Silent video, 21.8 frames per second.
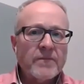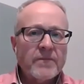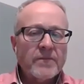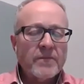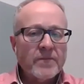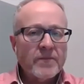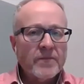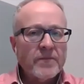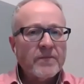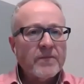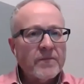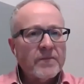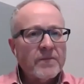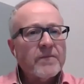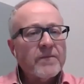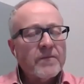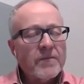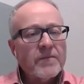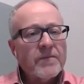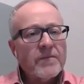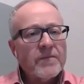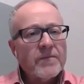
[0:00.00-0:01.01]

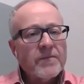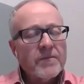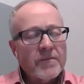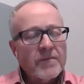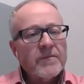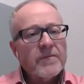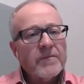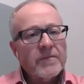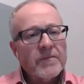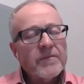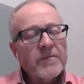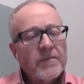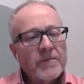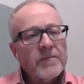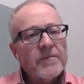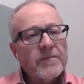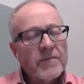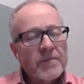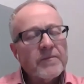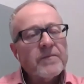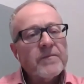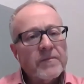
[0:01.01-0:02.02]

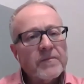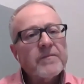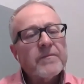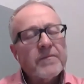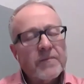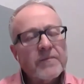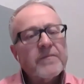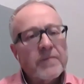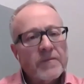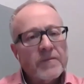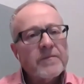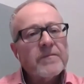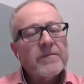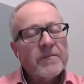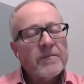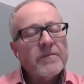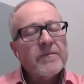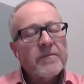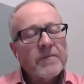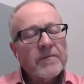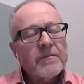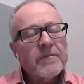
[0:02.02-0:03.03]

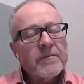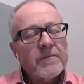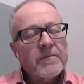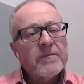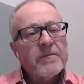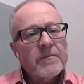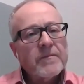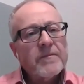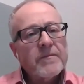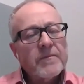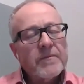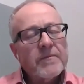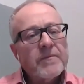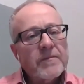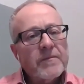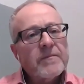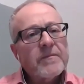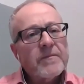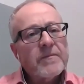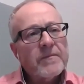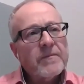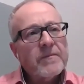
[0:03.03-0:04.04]

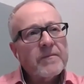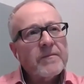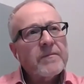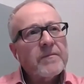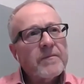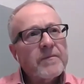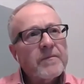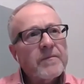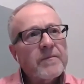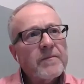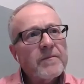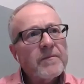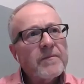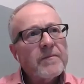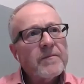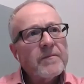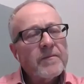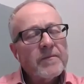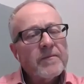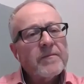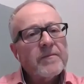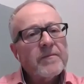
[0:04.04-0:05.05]

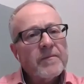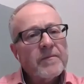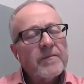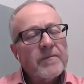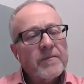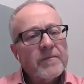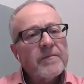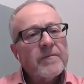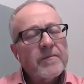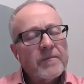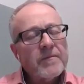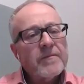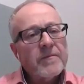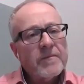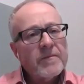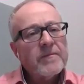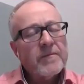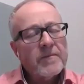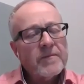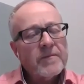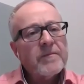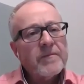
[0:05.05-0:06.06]

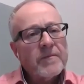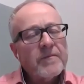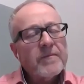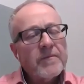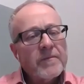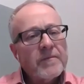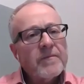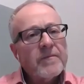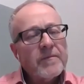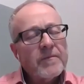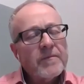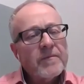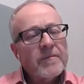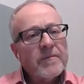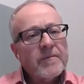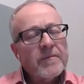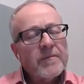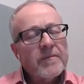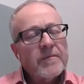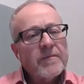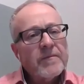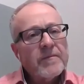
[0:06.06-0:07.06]

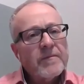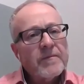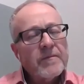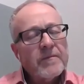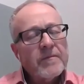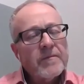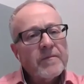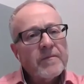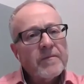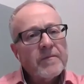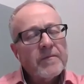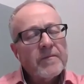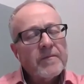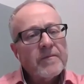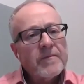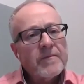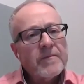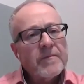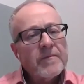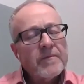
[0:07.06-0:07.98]
(not speaking)